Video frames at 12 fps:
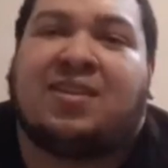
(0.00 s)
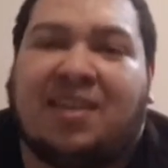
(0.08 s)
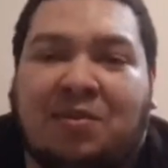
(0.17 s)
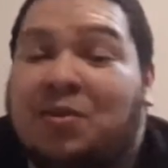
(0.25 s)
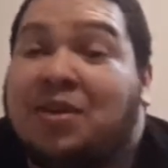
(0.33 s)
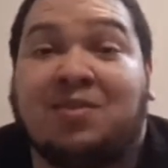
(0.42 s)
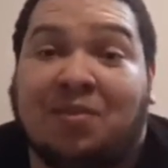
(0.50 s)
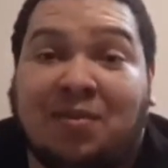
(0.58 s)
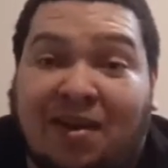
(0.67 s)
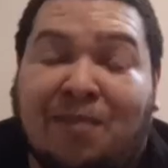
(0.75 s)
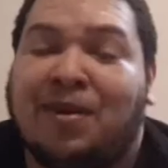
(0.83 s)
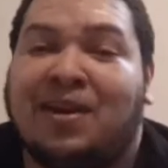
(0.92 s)
Like, what is going
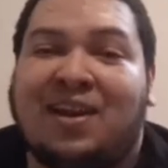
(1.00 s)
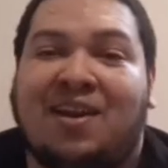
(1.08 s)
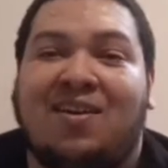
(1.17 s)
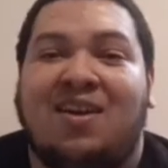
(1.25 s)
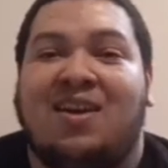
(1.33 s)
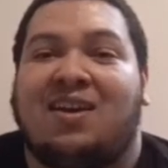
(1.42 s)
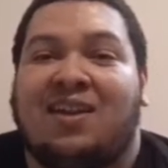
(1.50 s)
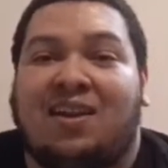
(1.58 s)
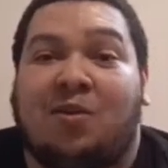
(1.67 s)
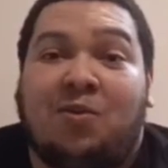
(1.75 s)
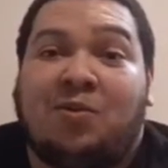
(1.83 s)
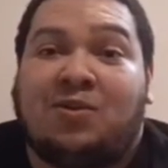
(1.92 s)
on right now? Like,
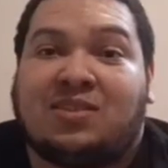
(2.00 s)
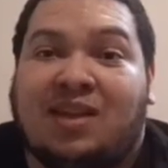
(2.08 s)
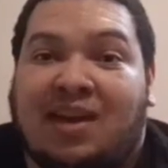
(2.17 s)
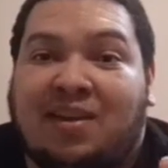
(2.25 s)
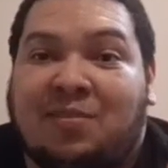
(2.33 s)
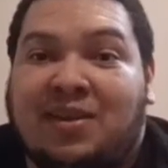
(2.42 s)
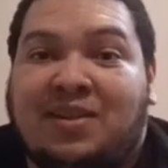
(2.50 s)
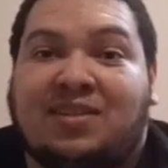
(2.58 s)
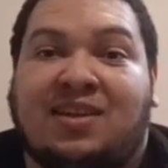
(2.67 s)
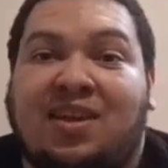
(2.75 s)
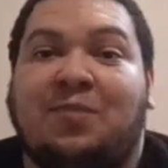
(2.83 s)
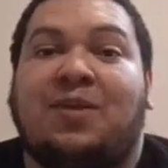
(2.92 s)
oh, it's kind of
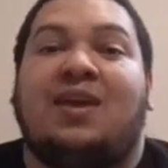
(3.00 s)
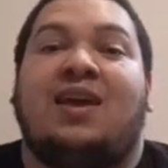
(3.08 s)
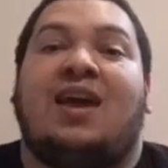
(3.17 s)
messed up.